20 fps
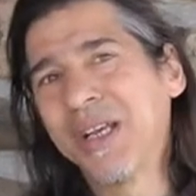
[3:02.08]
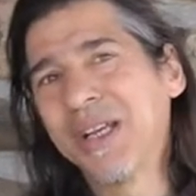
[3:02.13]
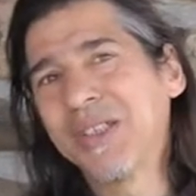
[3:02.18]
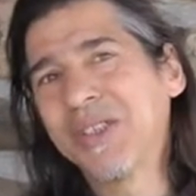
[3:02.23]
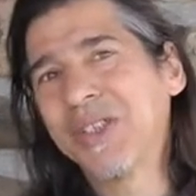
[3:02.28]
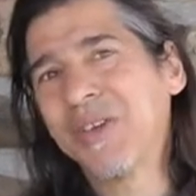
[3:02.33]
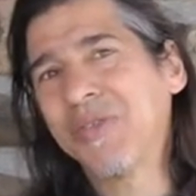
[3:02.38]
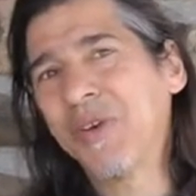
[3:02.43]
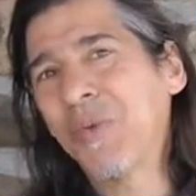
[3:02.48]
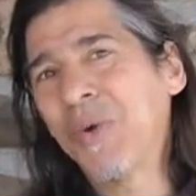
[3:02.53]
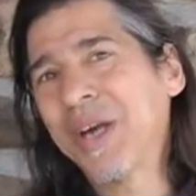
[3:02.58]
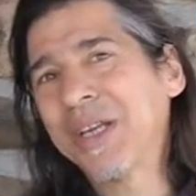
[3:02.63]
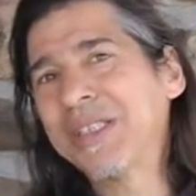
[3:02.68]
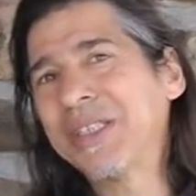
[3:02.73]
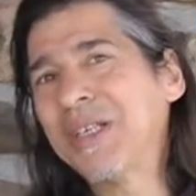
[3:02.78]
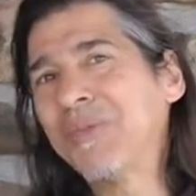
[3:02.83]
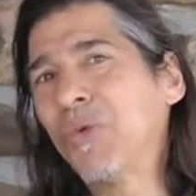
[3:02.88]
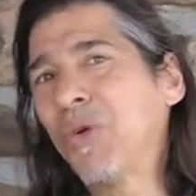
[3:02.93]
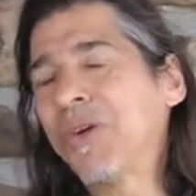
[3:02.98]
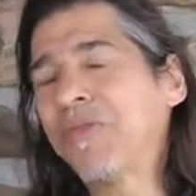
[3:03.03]
So if you want to
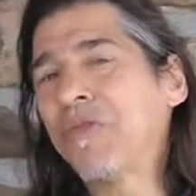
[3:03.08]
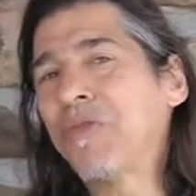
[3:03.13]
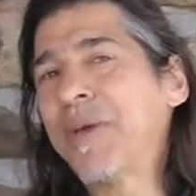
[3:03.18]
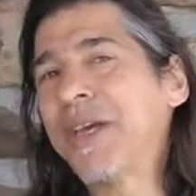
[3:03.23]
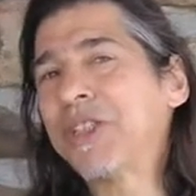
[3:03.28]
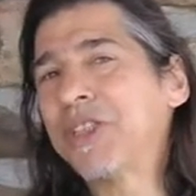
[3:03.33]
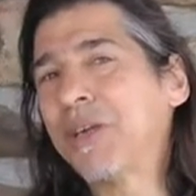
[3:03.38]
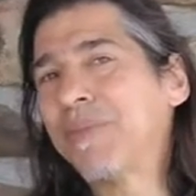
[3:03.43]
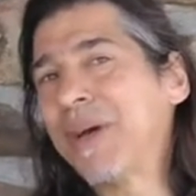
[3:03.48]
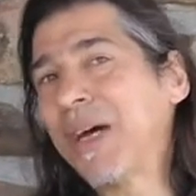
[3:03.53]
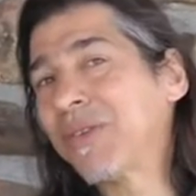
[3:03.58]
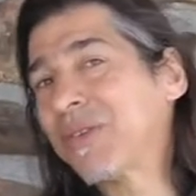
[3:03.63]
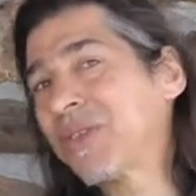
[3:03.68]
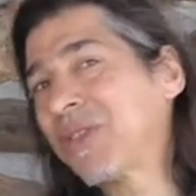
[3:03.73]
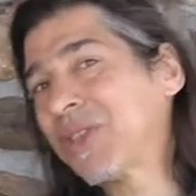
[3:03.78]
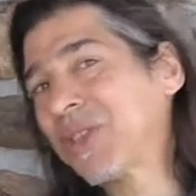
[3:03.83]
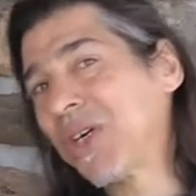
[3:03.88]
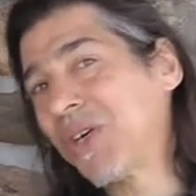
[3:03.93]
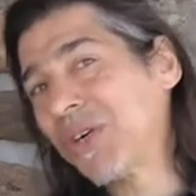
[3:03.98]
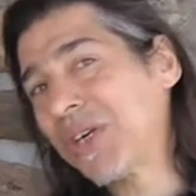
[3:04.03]
see more information about
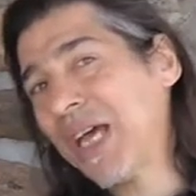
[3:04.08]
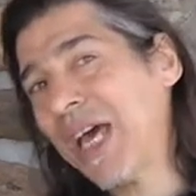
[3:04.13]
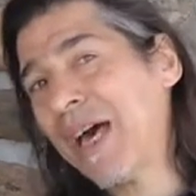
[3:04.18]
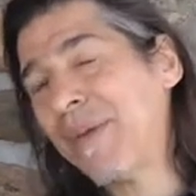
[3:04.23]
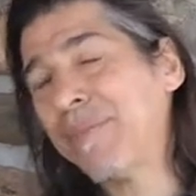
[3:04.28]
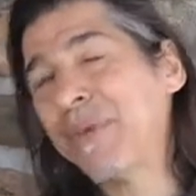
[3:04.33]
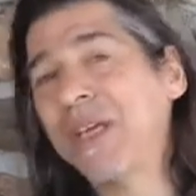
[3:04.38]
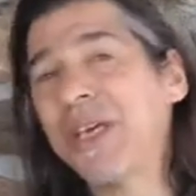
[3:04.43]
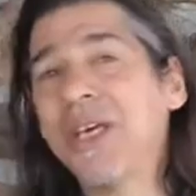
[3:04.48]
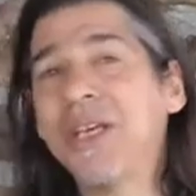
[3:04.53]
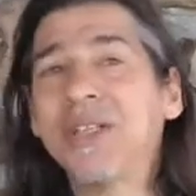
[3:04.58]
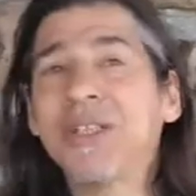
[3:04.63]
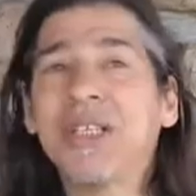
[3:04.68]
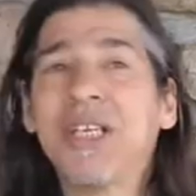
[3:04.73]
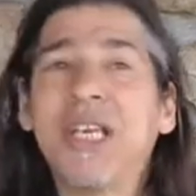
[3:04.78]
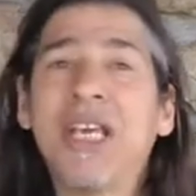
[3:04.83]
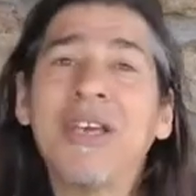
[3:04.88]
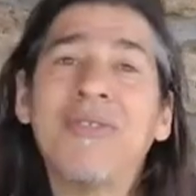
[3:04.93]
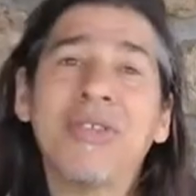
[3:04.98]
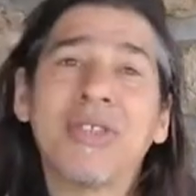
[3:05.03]
skullcap in
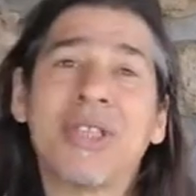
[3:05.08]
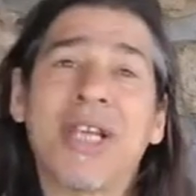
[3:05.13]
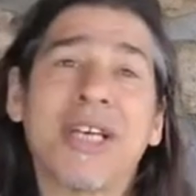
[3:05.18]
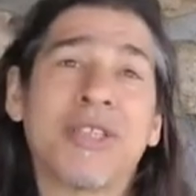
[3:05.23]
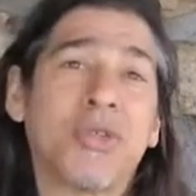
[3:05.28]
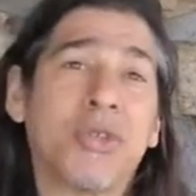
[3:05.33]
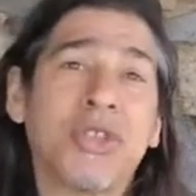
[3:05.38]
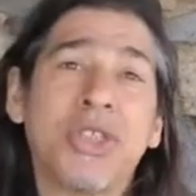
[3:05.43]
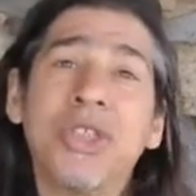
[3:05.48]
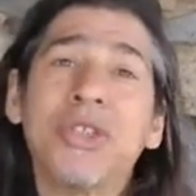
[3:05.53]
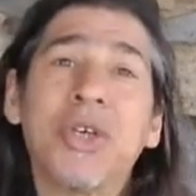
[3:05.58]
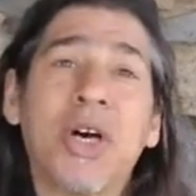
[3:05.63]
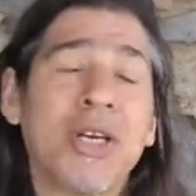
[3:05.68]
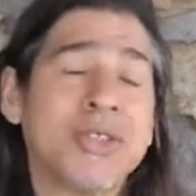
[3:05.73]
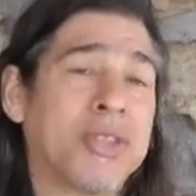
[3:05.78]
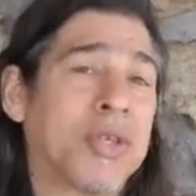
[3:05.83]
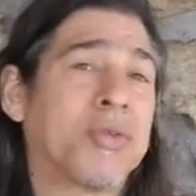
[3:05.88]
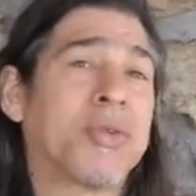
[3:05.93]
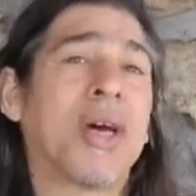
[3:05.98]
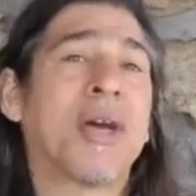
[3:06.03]
Kiva's lecture, she's
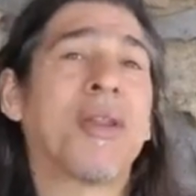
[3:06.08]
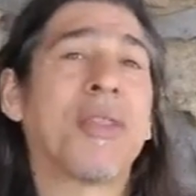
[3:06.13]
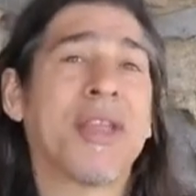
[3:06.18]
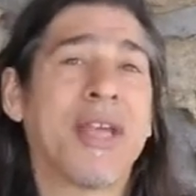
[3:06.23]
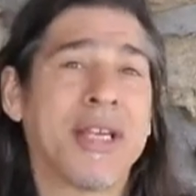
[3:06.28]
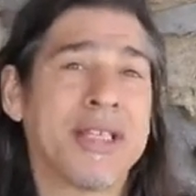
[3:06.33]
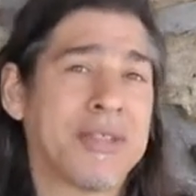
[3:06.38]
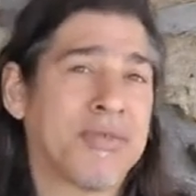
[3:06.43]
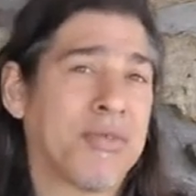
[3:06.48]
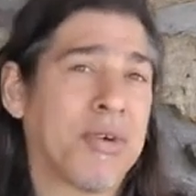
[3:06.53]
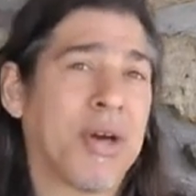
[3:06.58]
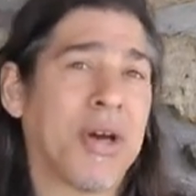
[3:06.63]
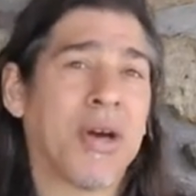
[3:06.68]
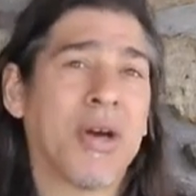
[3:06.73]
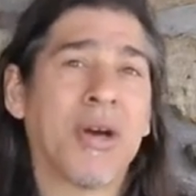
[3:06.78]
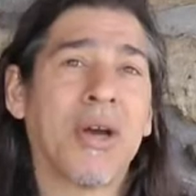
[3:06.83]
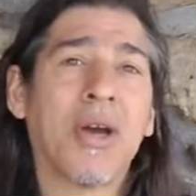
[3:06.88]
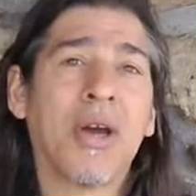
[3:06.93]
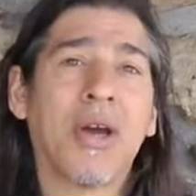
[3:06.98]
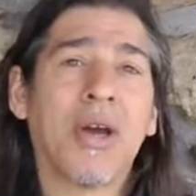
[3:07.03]
also done things for
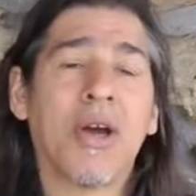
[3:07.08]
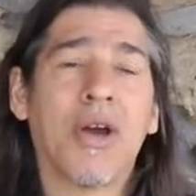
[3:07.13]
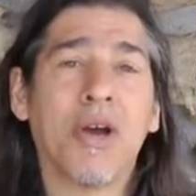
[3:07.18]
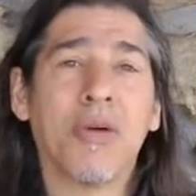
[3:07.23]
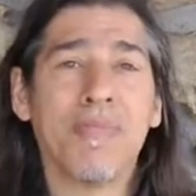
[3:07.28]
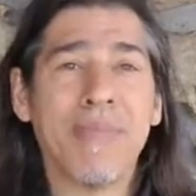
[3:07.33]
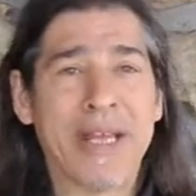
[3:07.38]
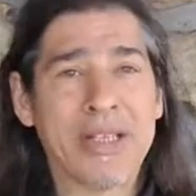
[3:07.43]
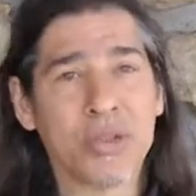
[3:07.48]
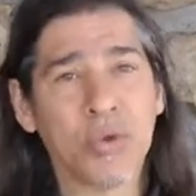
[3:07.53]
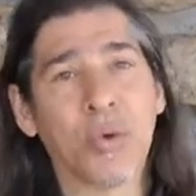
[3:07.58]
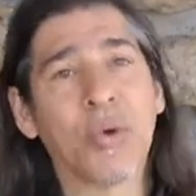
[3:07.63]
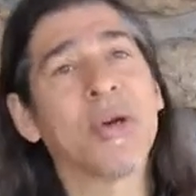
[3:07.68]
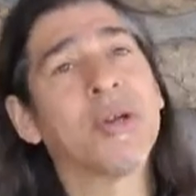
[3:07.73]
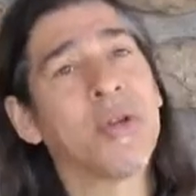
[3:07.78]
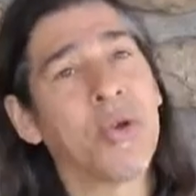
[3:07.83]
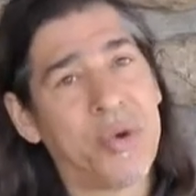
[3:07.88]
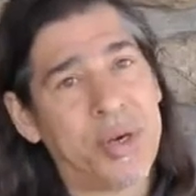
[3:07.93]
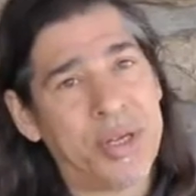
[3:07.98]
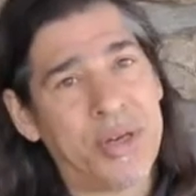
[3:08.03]
Herb Mentor
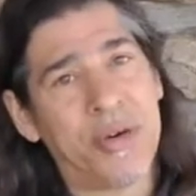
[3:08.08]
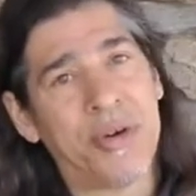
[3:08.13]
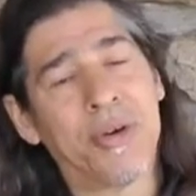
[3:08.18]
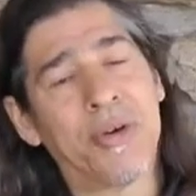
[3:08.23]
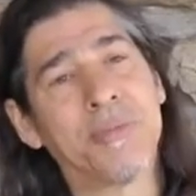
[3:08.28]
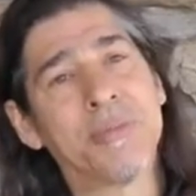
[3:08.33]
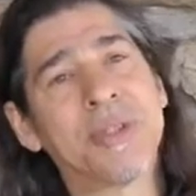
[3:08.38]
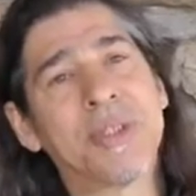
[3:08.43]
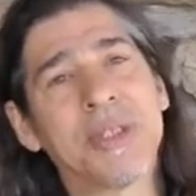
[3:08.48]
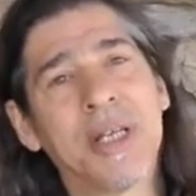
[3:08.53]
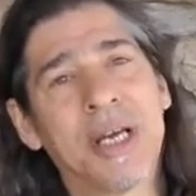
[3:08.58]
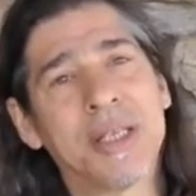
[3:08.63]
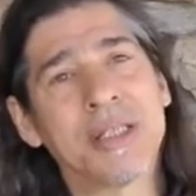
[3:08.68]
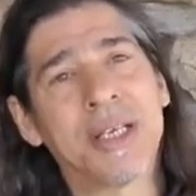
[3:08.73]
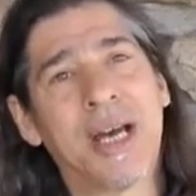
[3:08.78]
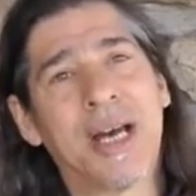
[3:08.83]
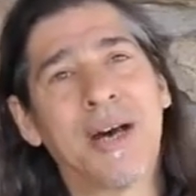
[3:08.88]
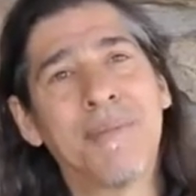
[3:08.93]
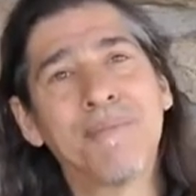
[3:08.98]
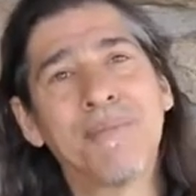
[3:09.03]
or
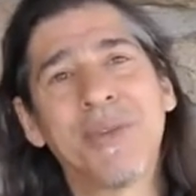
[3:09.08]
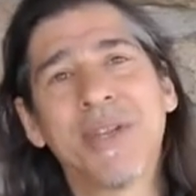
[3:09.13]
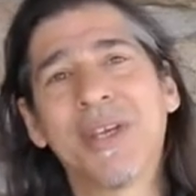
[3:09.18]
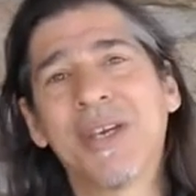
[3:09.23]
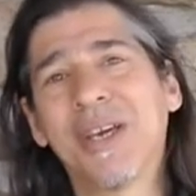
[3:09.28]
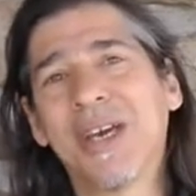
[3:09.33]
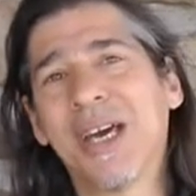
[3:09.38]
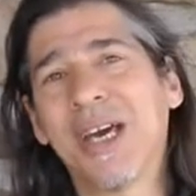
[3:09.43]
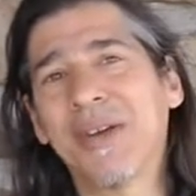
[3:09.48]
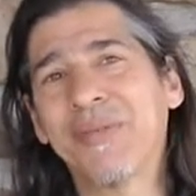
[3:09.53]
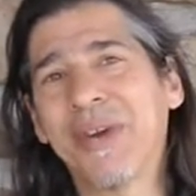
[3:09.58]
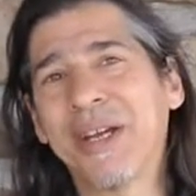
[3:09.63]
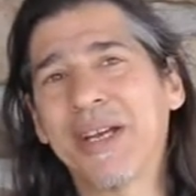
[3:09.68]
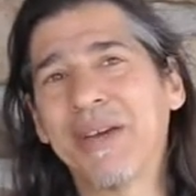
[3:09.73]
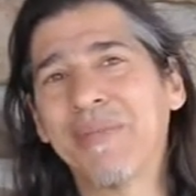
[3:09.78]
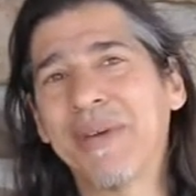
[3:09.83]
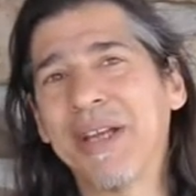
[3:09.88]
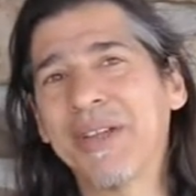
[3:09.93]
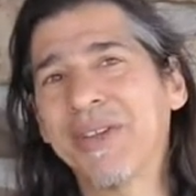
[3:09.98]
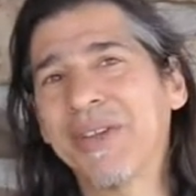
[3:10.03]
learningherbs.com. I'd
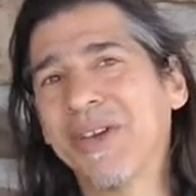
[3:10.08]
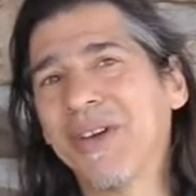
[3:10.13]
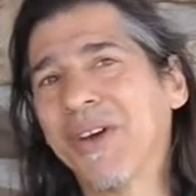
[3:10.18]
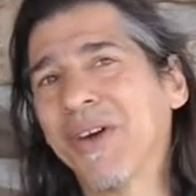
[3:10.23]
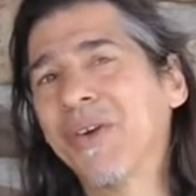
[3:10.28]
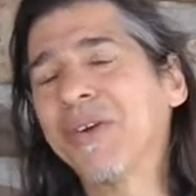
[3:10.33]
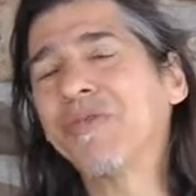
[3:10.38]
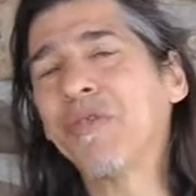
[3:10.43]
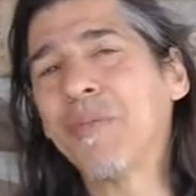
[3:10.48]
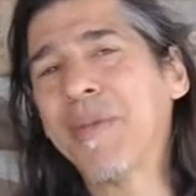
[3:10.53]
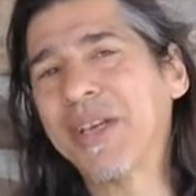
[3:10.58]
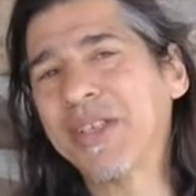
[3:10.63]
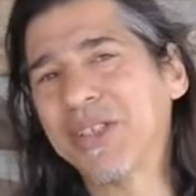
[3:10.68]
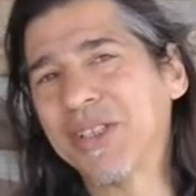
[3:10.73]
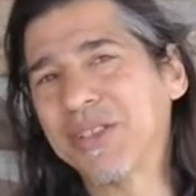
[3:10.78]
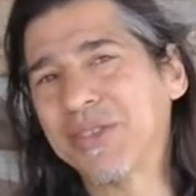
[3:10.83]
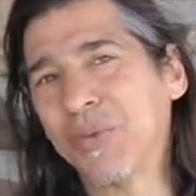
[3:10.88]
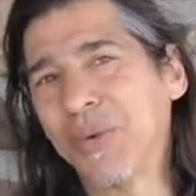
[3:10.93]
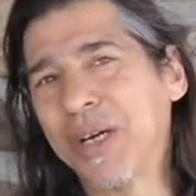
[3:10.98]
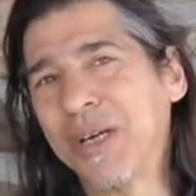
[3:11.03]
recommend her
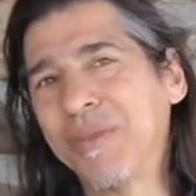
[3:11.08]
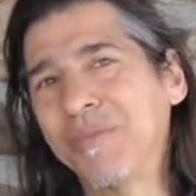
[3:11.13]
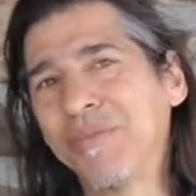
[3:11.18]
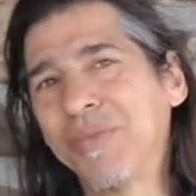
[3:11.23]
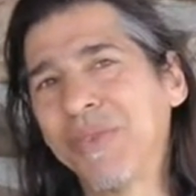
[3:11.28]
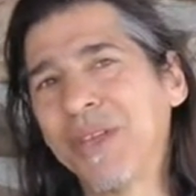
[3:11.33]
information as well.